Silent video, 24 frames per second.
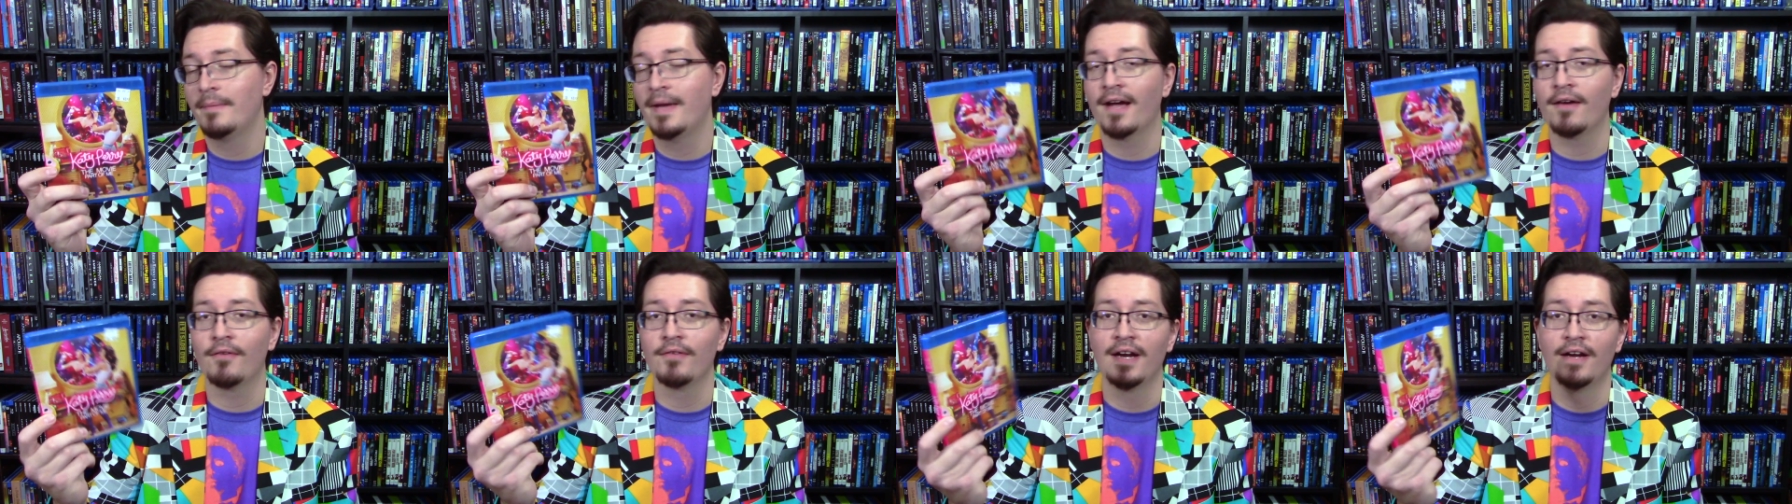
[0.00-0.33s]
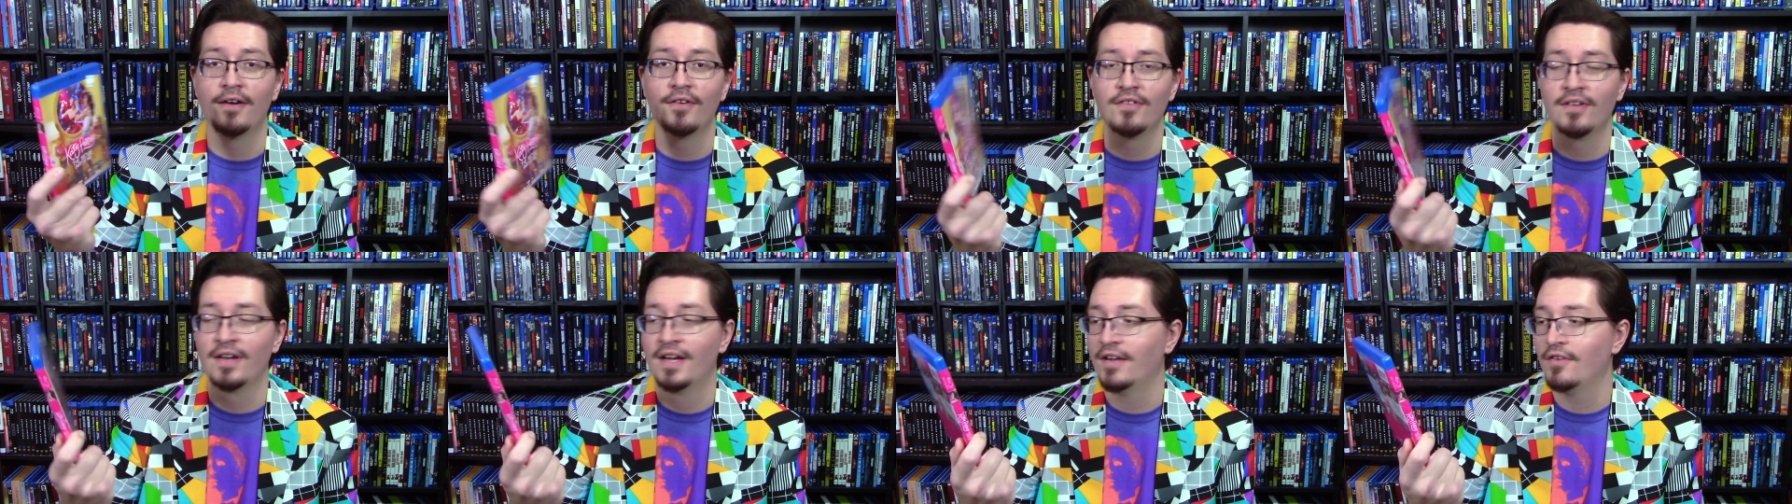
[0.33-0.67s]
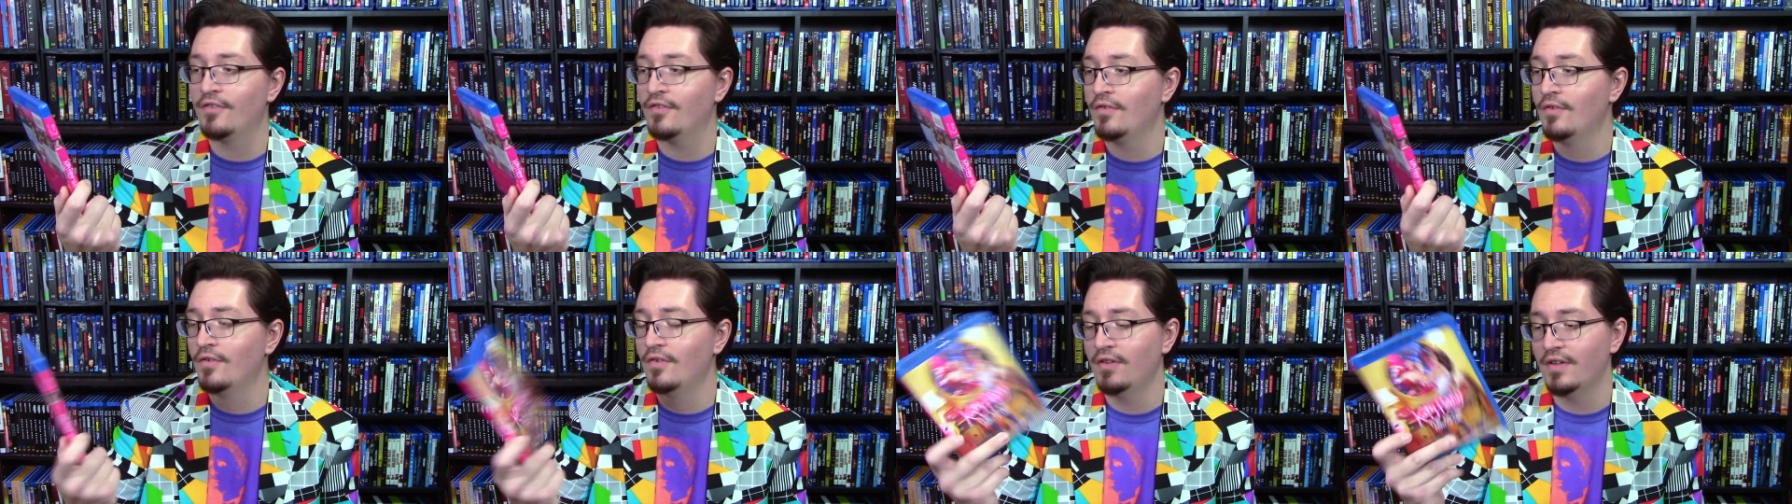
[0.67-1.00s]
back when I was in high
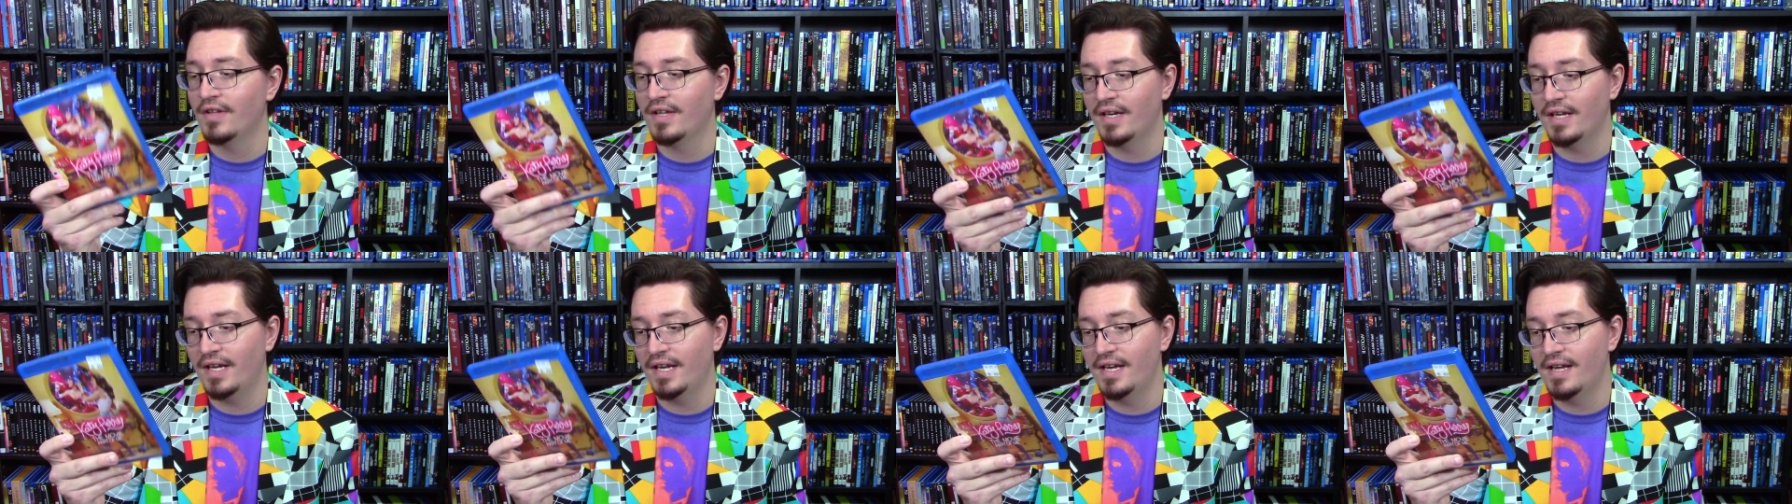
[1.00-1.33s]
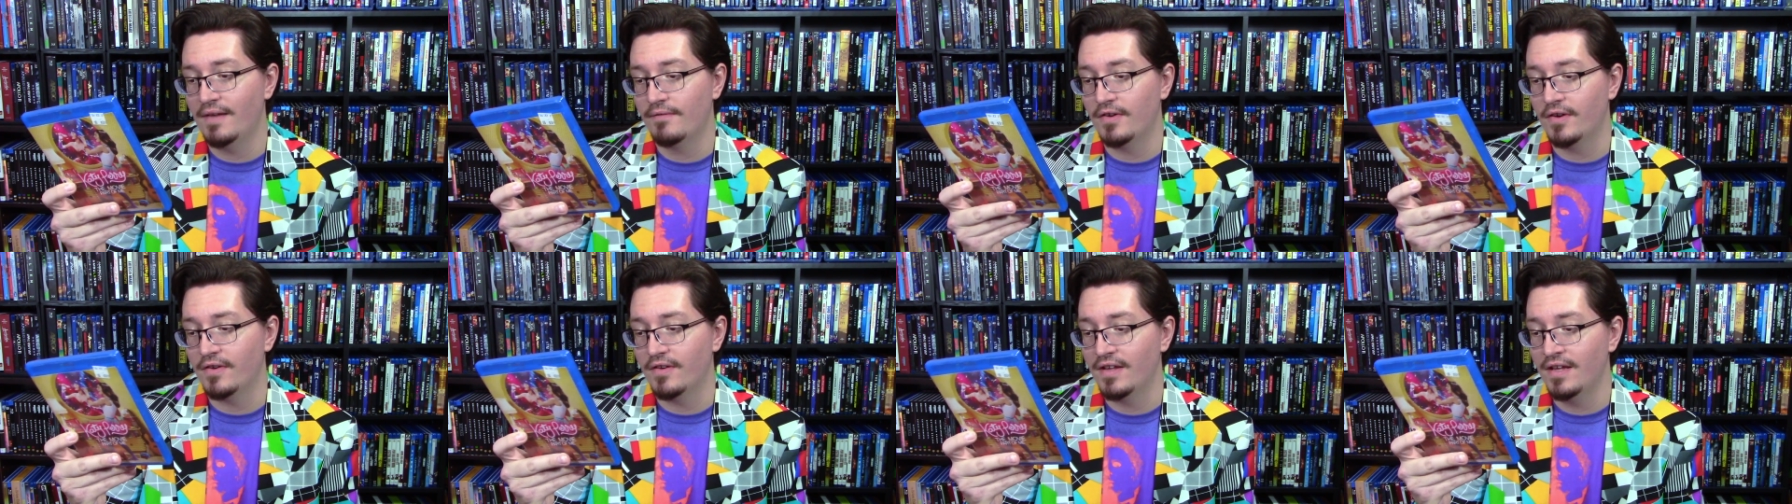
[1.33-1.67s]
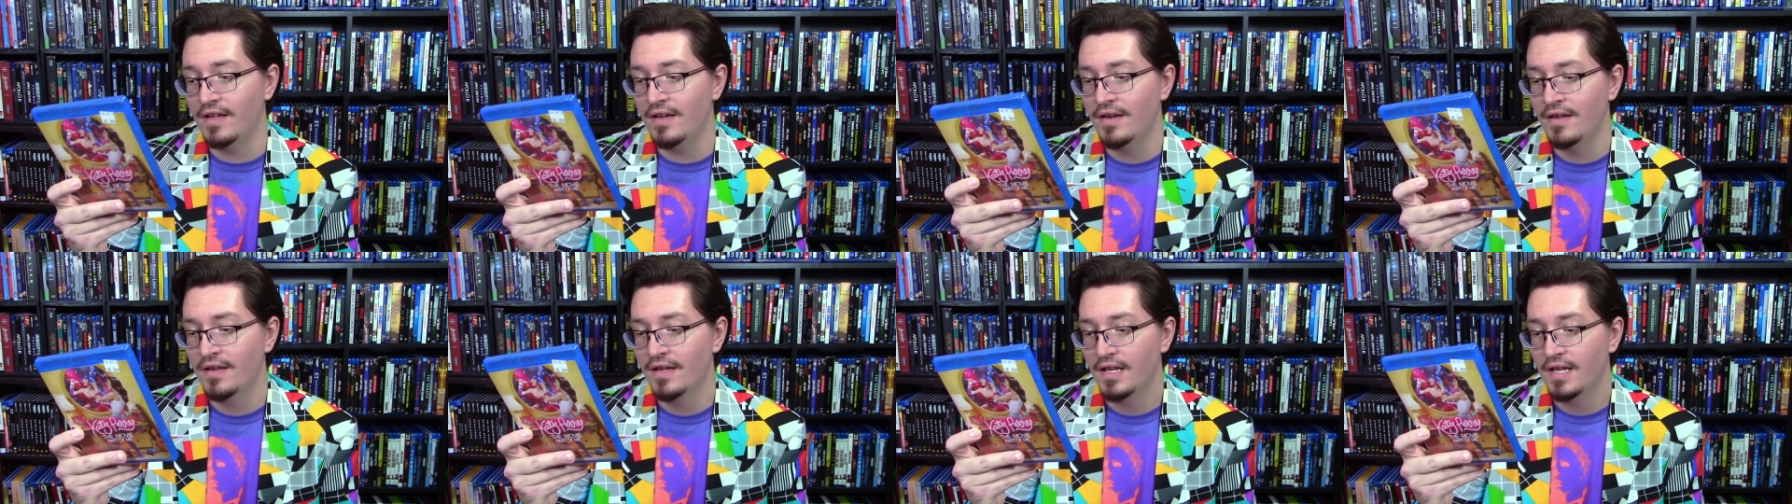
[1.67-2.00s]
school, and I never
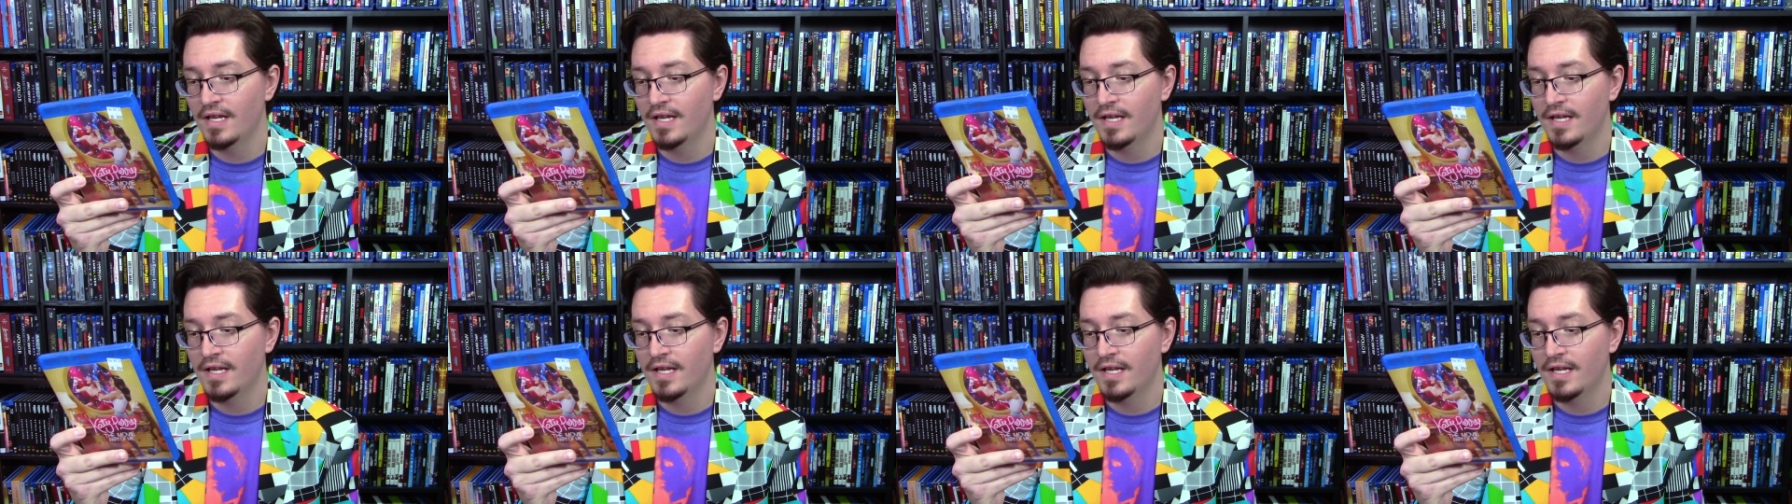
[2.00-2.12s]
did.